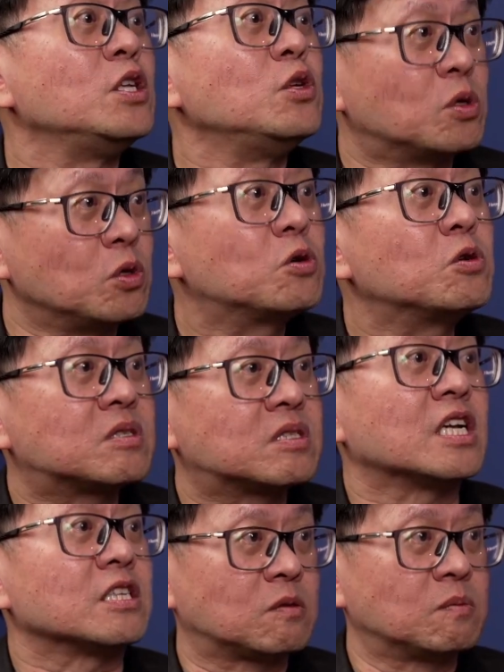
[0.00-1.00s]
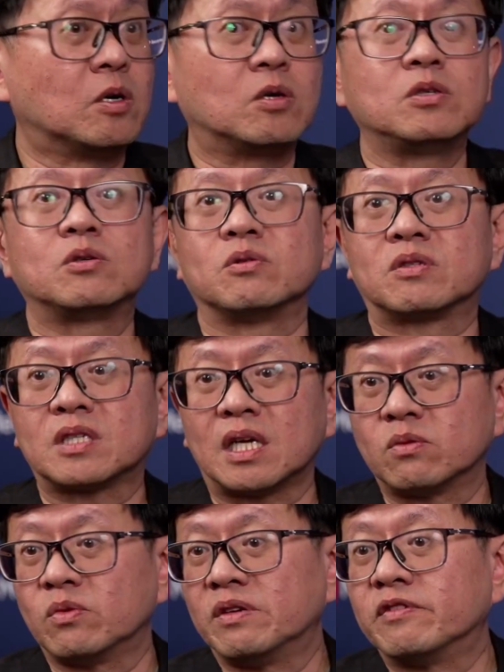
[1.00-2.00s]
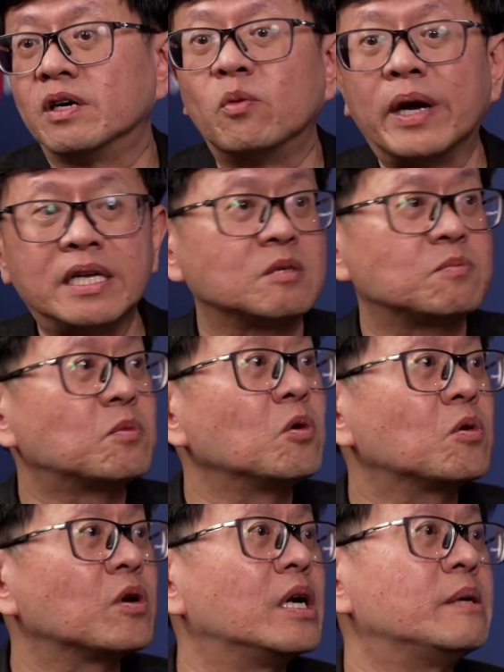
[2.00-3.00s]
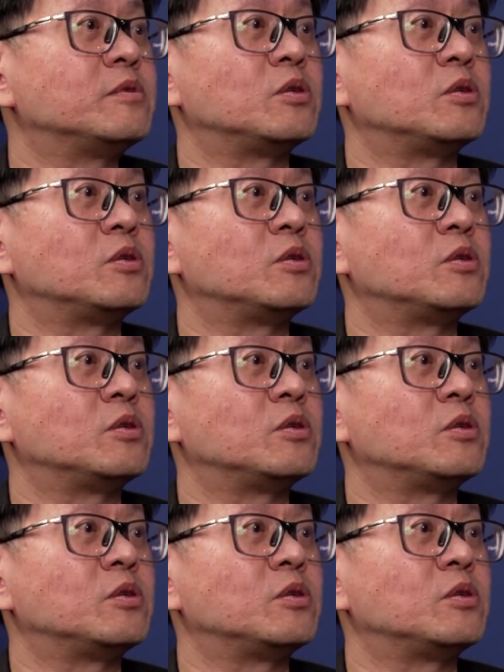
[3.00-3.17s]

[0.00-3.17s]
You could start small. You could start with awareness programs.